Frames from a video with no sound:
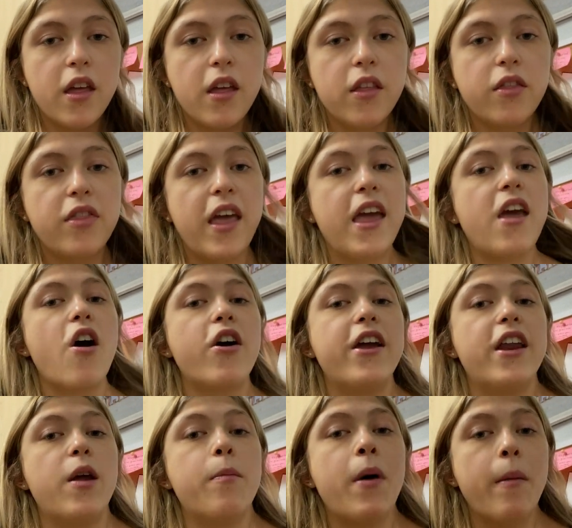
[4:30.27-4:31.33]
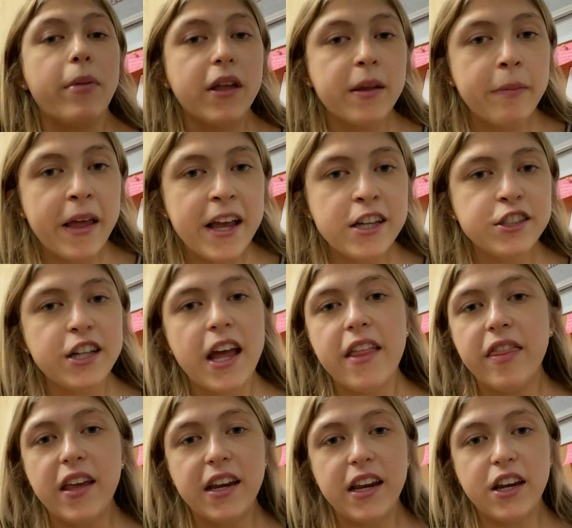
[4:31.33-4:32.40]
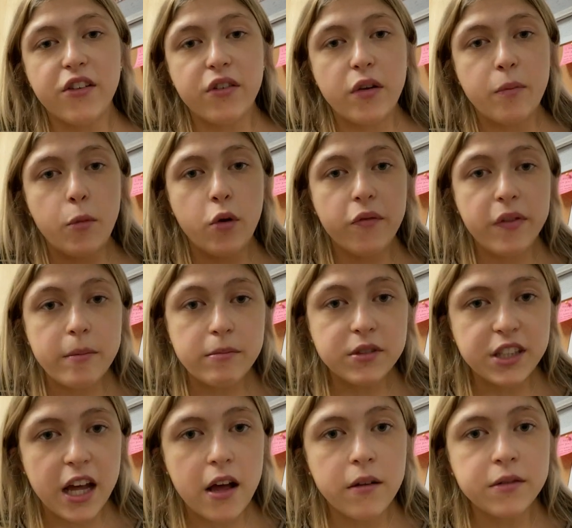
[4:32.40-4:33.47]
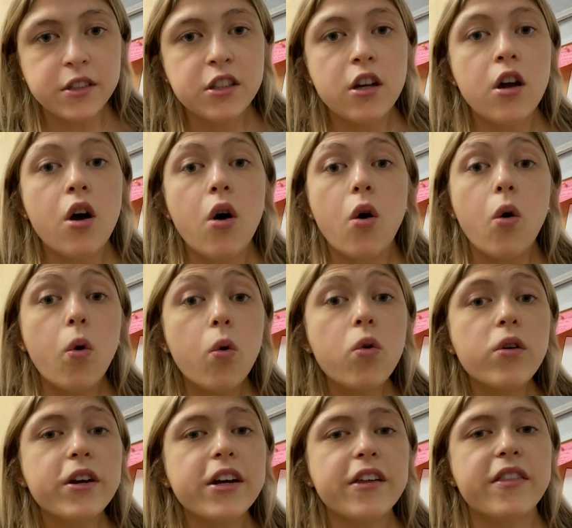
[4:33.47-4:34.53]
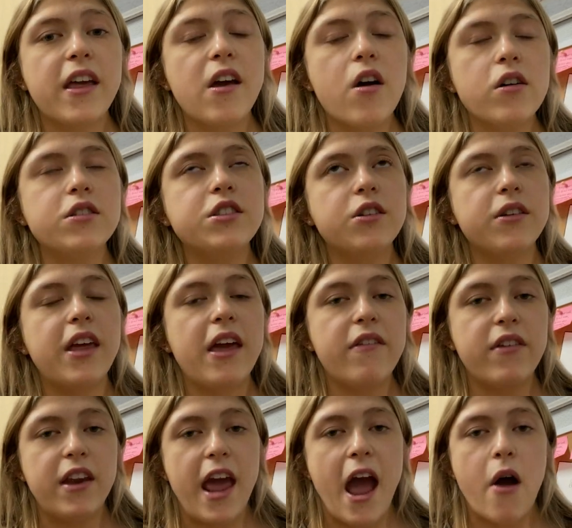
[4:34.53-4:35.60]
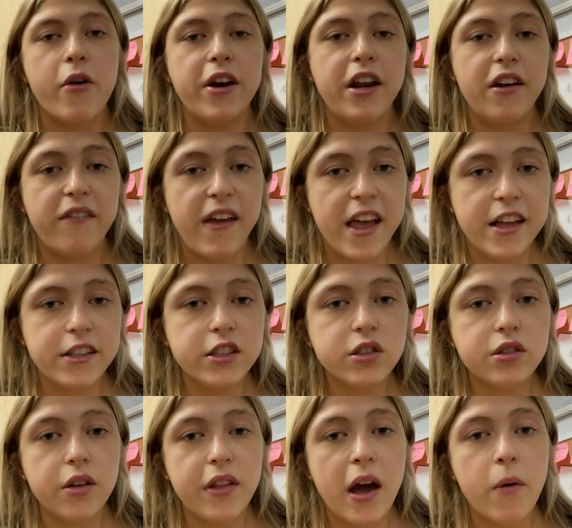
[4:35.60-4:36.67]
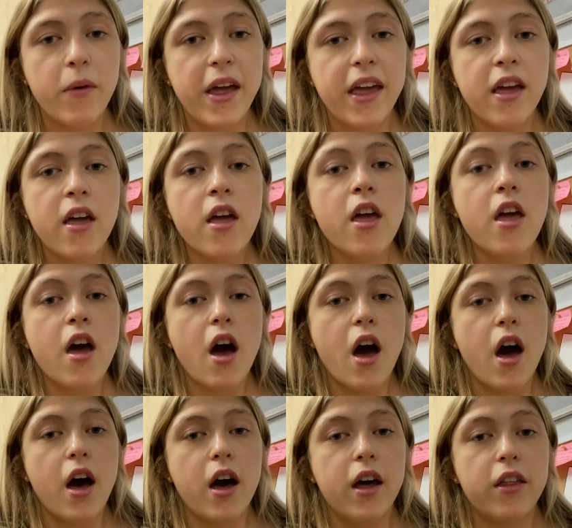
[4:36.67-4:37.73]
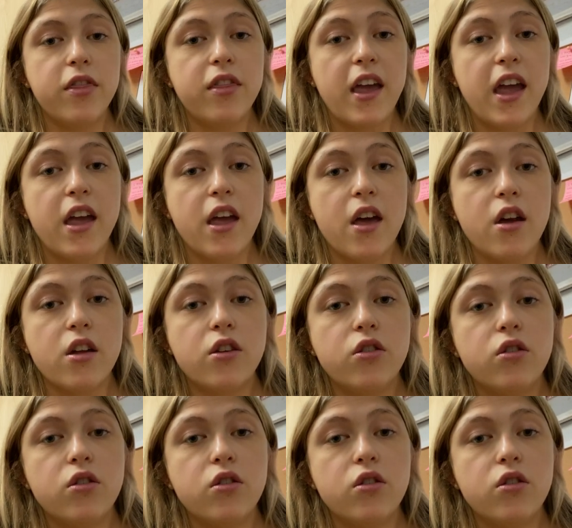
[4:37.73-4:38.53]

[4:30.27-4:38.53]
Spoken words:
they are in a public place and they need to remove themselves, or they also give an hour in advance so that way they